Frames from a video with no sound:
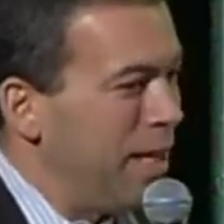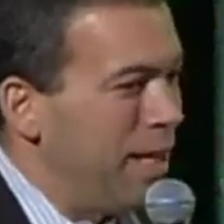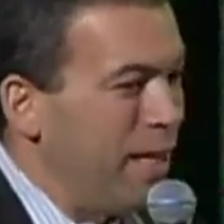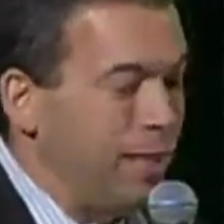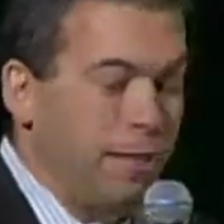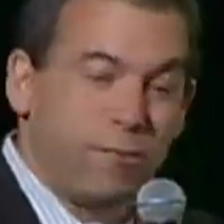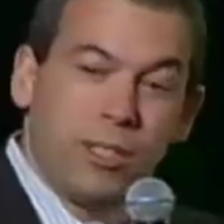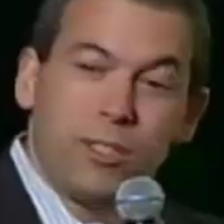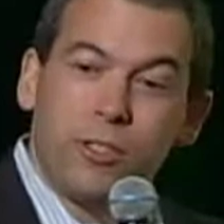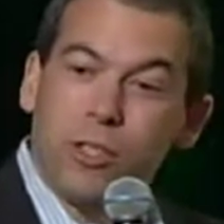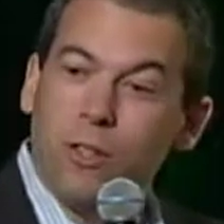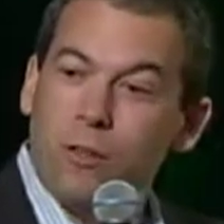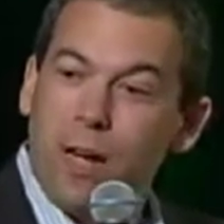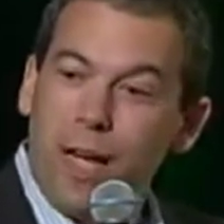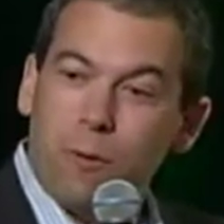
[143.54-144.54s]
loved it.
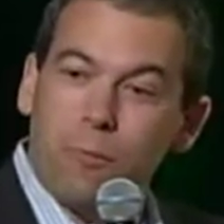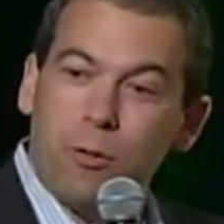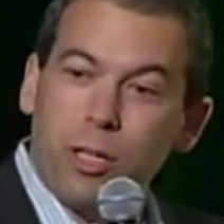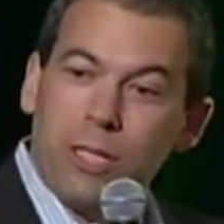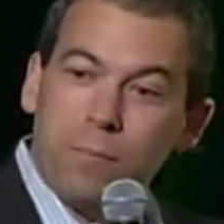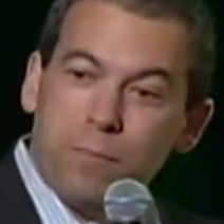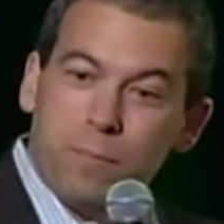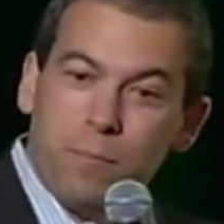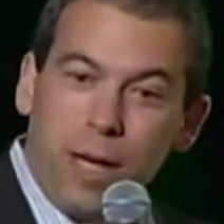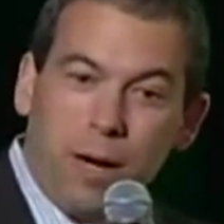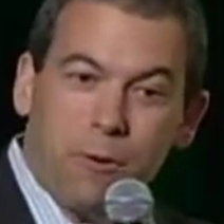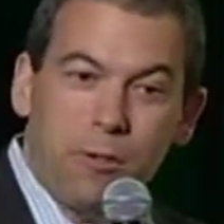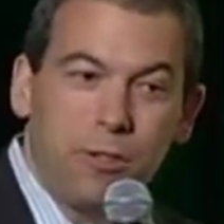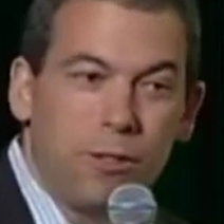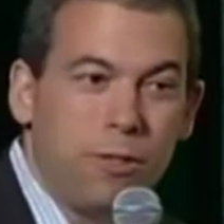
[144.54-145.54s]
So Outbrain
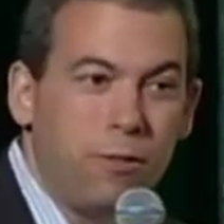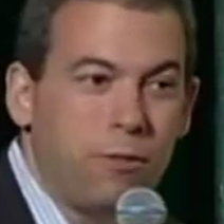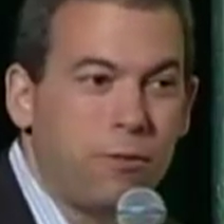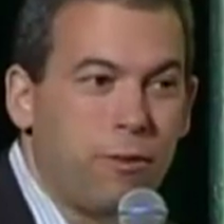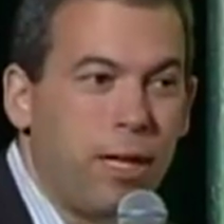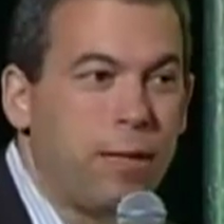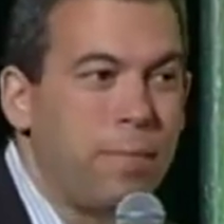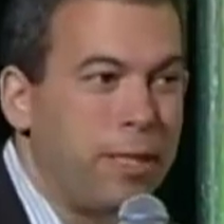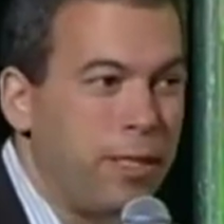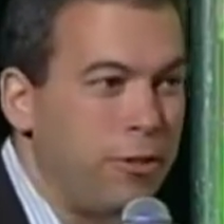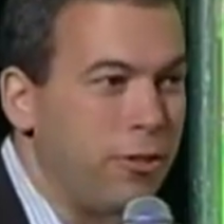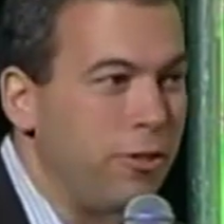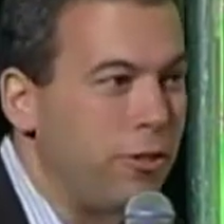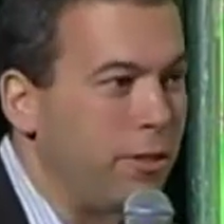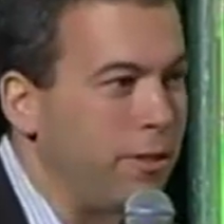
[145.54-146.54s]
powers those
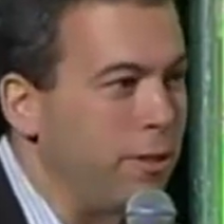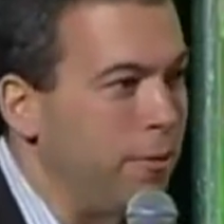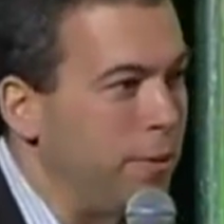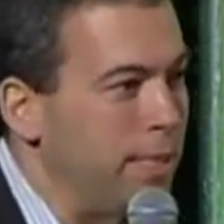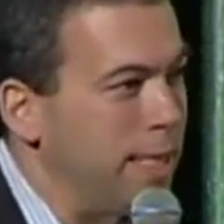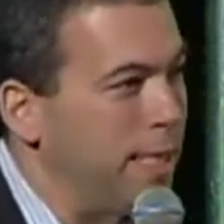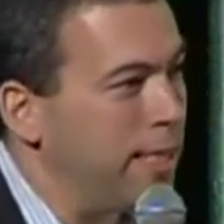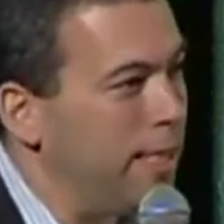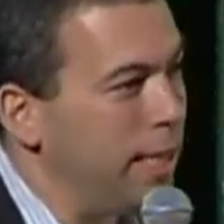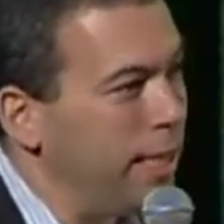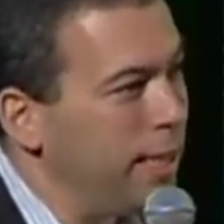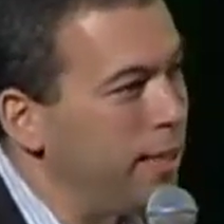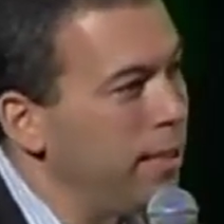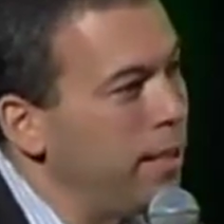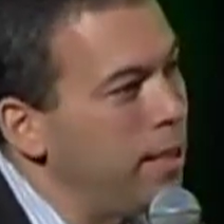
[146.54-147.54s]
recommendations on USA
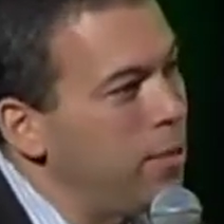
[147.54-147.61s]
Today.